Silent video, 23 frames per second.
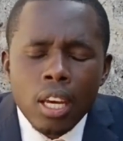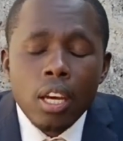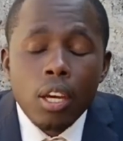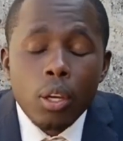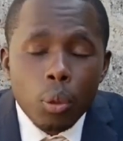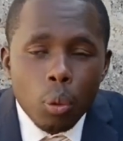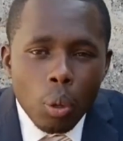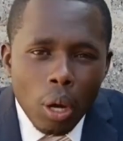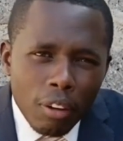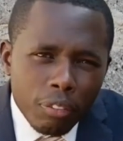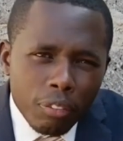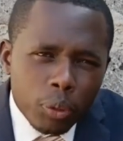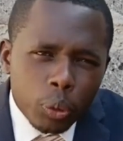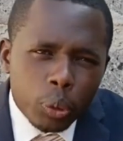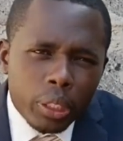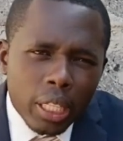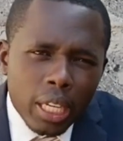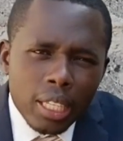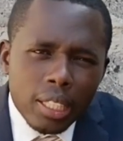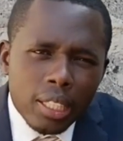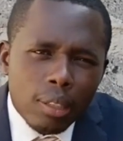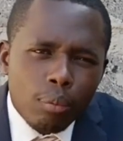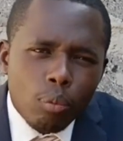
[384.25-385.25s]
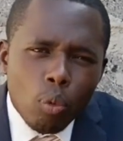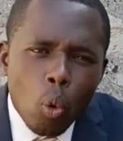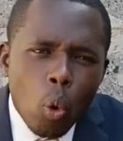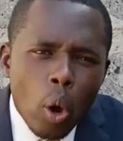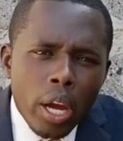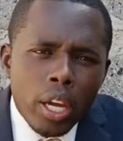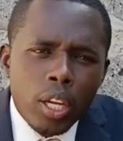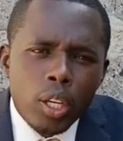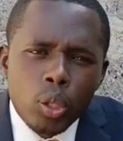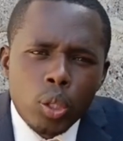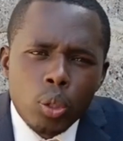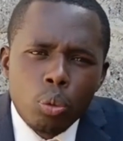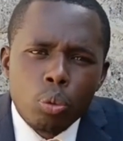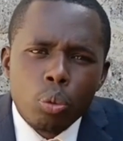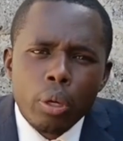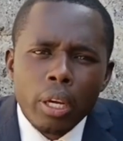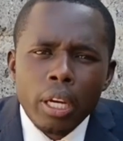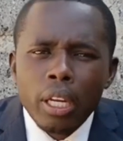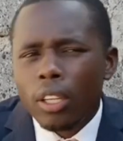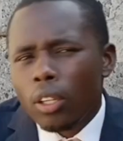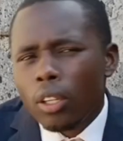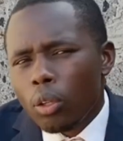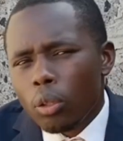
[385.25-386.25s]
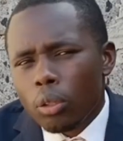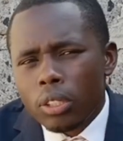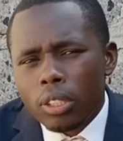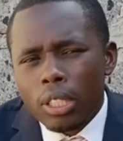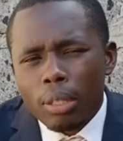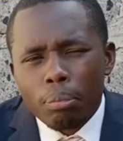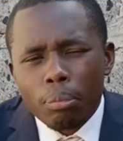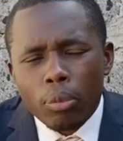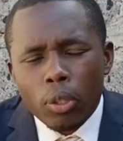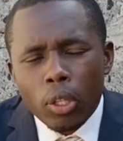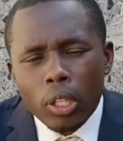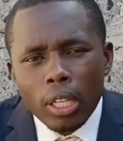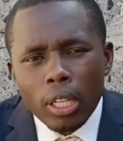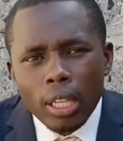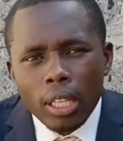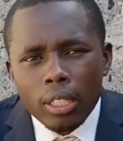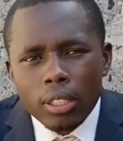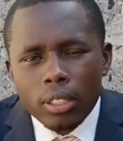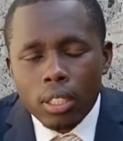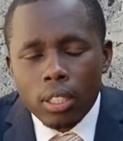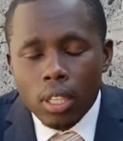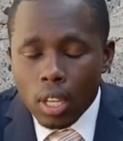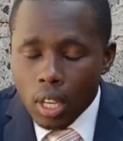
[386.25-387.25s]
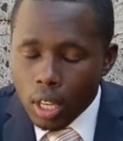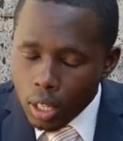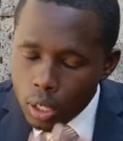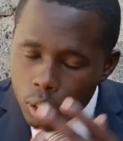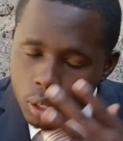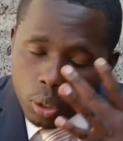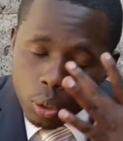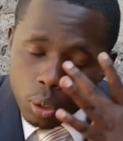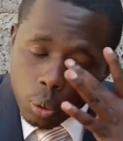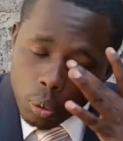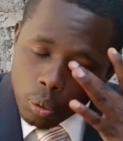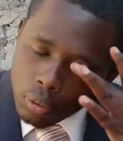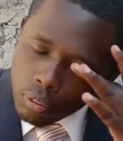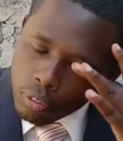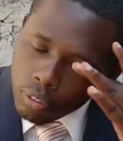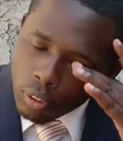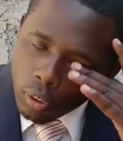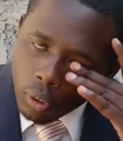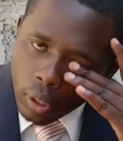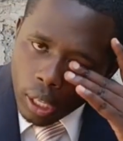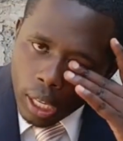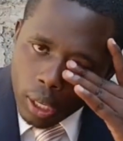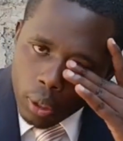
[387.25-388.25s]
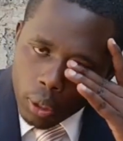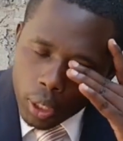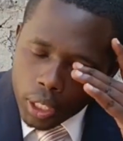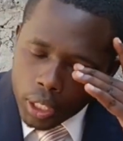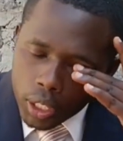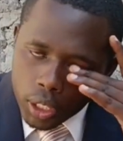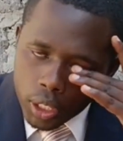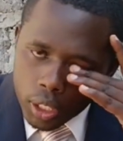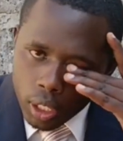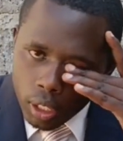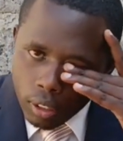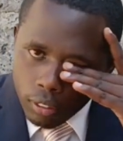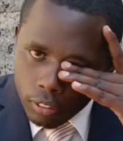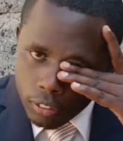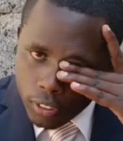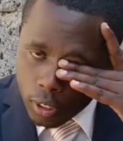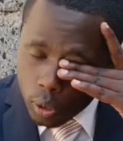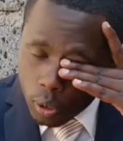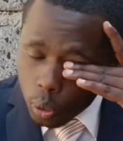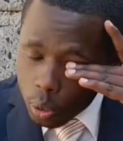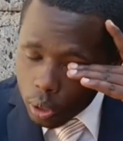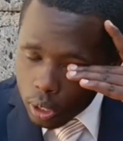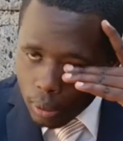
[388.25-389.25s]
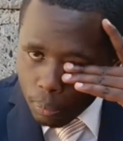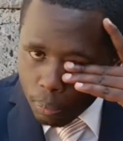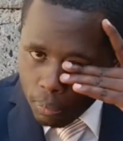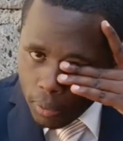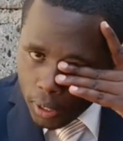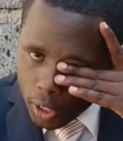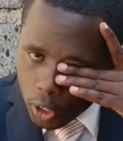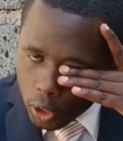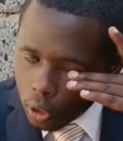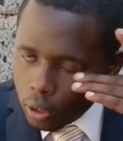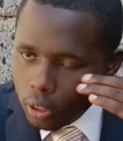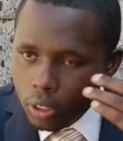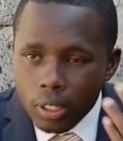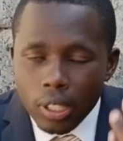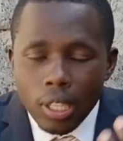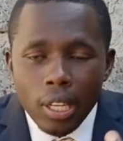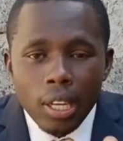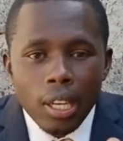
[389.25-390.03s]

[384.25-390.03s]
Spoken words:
You have to tell them why you and not somebody else. So for now, he shelved those ambitions.